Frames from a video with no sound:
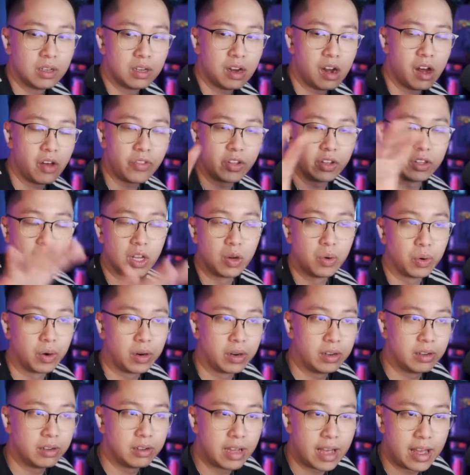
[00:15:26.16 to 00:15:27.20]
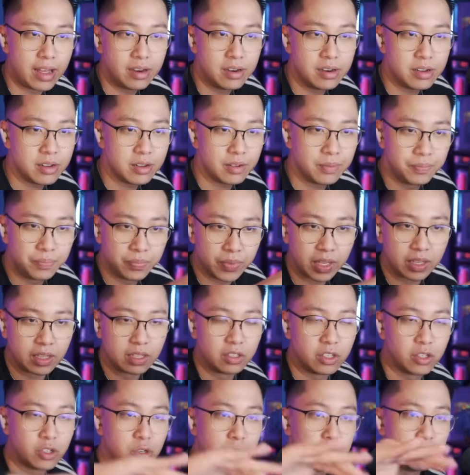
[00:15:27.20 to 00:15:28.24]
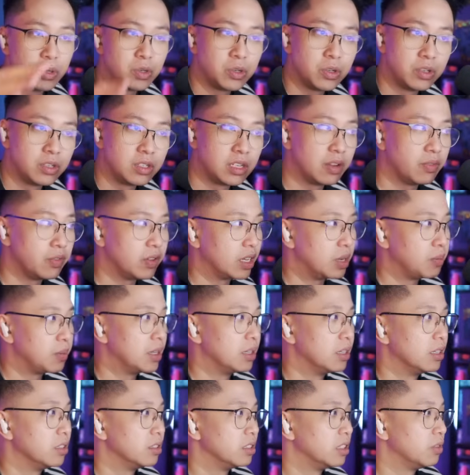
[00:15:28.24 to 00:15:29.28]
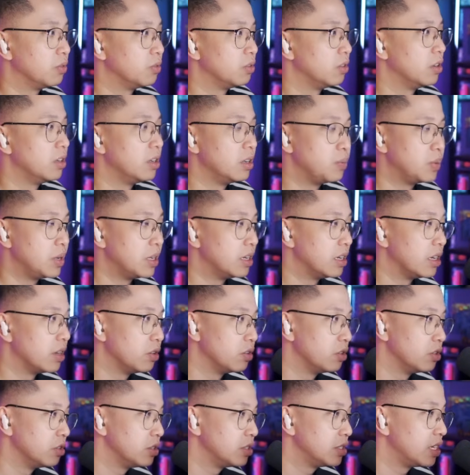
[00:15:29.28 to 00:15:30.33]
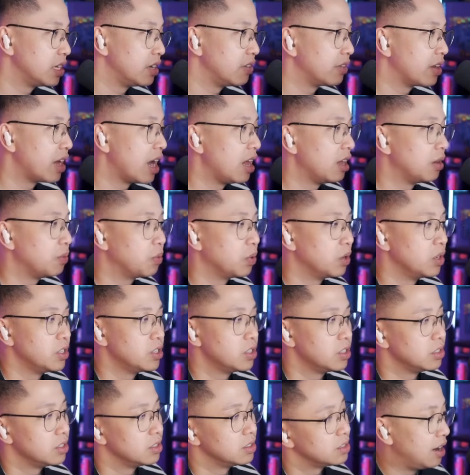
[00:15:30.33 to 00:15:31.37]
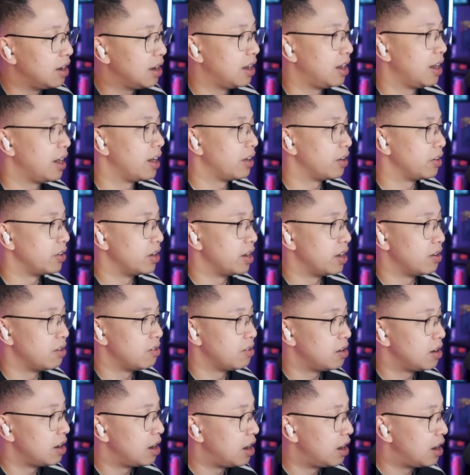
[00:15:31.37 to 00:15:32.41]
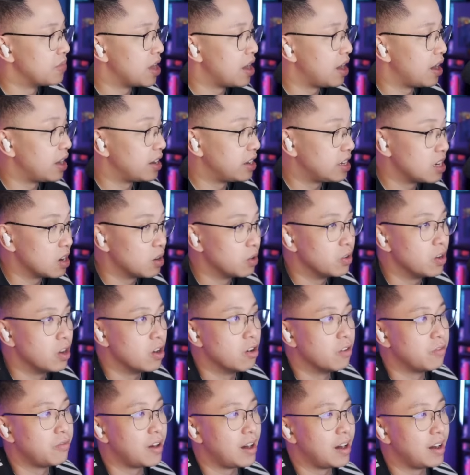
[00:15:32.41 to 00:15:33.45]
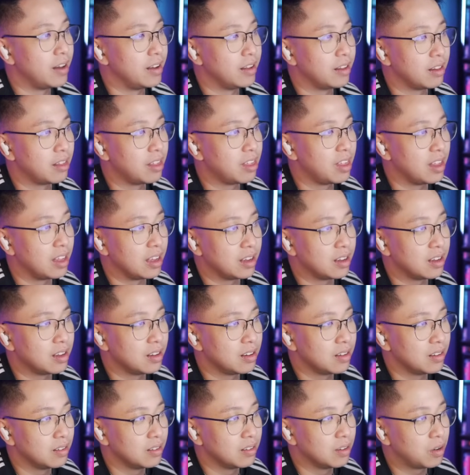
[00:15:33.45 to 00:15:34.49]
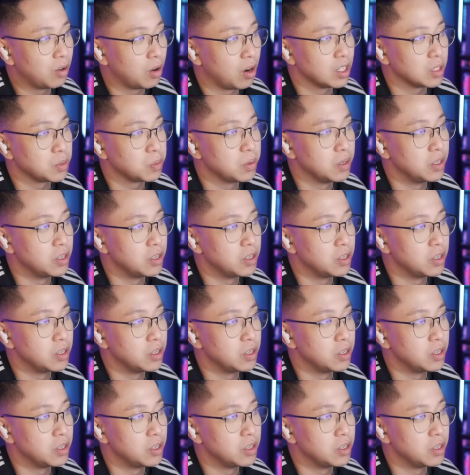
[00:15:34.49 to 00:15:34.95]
on the lower end. Like, the distribution is definitely going to be a little different. It'd be another set of calibrations. I don't know. I don't know if I think comp